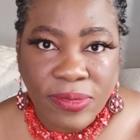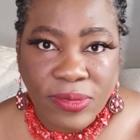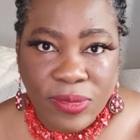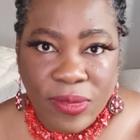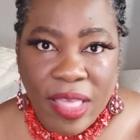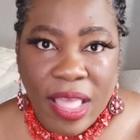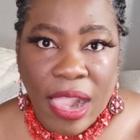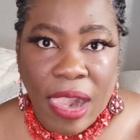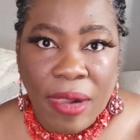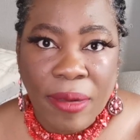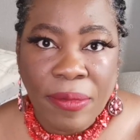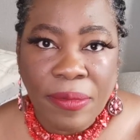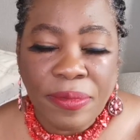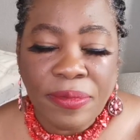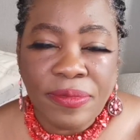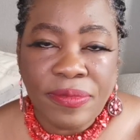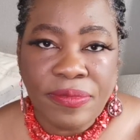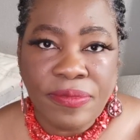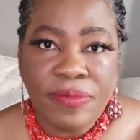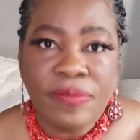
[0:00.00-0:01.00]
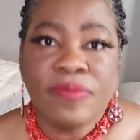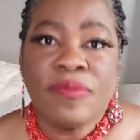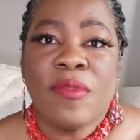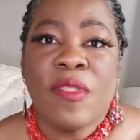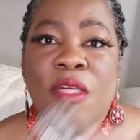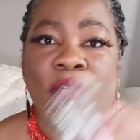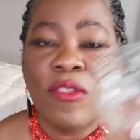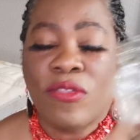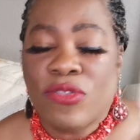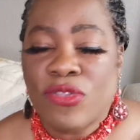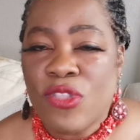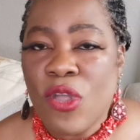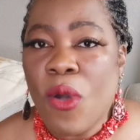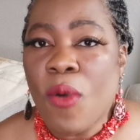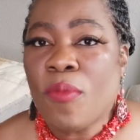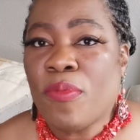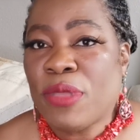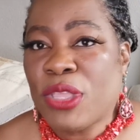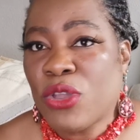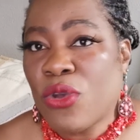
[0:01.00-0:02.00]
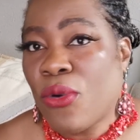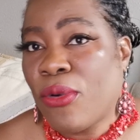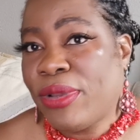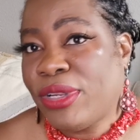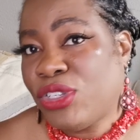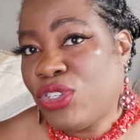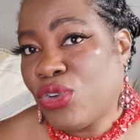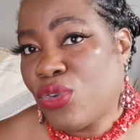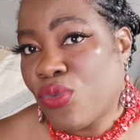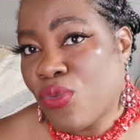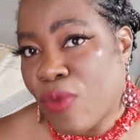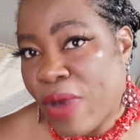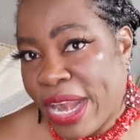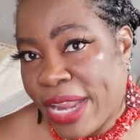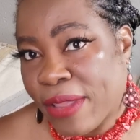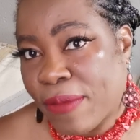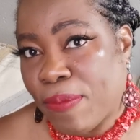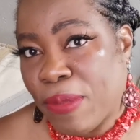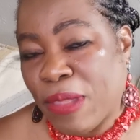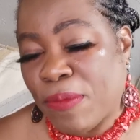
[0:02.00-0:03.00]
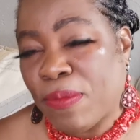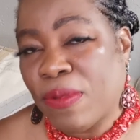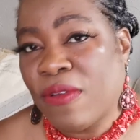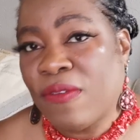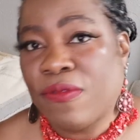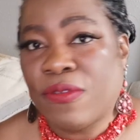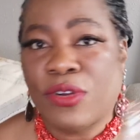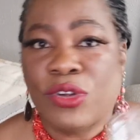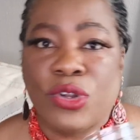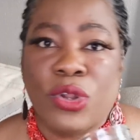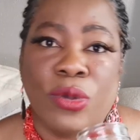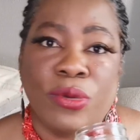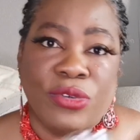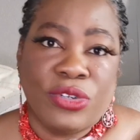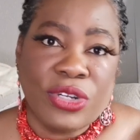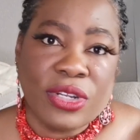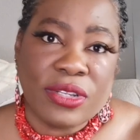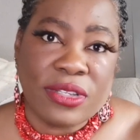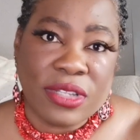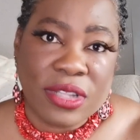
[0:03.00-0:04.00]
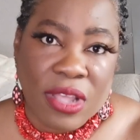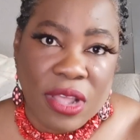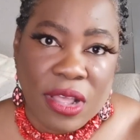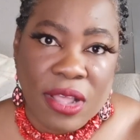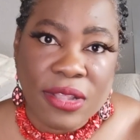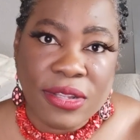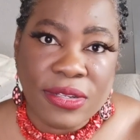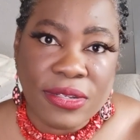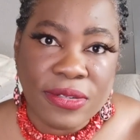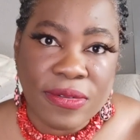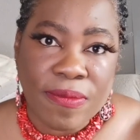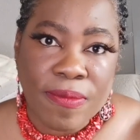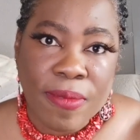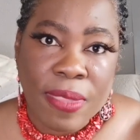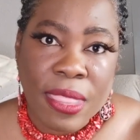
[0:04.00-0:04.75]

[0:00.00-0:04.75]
Okay? Don't be going to wreck people for no just cause.